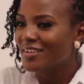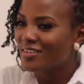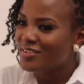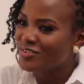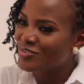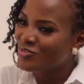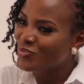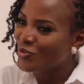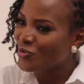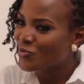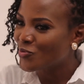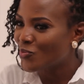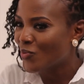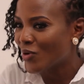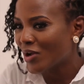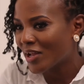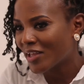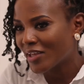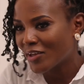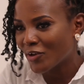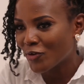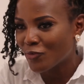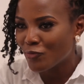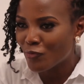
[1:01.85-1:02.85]
is not
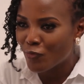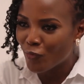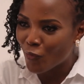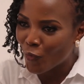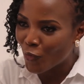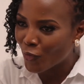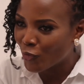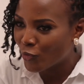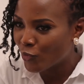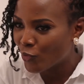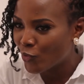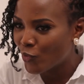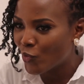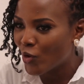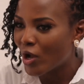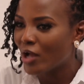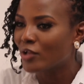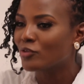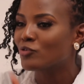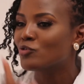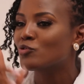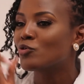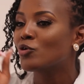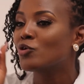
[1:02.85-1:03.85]
working for you,
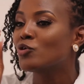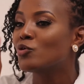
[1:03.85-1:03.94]
and so